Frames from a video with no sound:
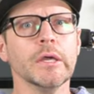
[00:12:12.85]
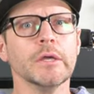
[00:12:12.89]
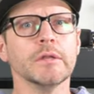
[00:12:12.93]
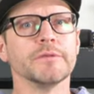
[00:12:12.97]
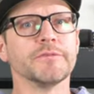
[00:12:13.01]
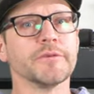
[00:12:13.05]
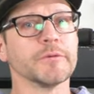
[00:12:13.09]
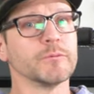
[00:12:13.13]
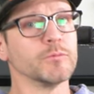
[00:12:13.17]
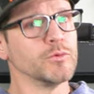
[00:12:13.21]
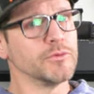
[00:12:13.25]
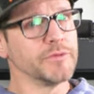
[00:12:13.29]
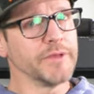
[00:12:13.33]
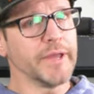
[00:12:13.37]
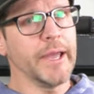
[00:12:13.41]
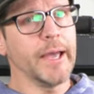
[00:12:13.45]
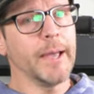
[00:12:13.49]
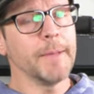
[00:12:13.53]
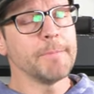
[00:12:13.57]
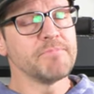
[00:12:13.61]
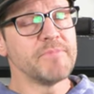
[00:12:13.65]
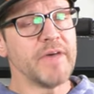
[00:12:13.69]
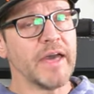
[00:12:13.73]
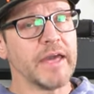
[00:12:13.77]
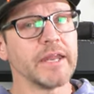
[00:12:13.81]
It's like, well,
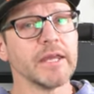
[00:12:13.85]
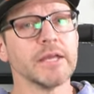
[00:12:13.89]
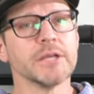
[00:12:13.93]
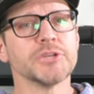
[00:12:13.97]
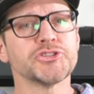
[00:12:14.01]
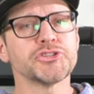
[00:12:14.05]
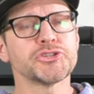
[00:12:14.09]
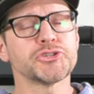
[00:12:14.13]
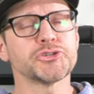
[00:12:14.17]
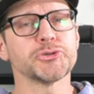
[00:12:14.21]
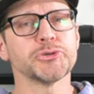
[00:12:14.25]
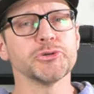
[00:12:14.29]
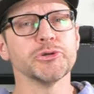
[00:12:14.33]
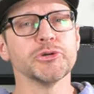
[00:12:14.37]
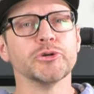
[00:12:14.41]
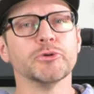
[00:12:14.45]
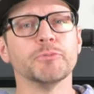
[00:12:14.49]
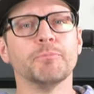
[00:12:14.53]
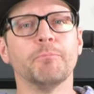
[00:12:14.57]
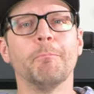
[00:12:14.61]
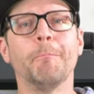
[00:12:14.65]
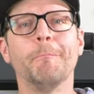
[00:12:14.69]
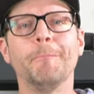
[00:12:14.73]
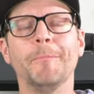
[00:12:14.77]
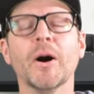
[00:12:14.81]
yeah, that is
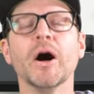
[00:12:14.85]
true,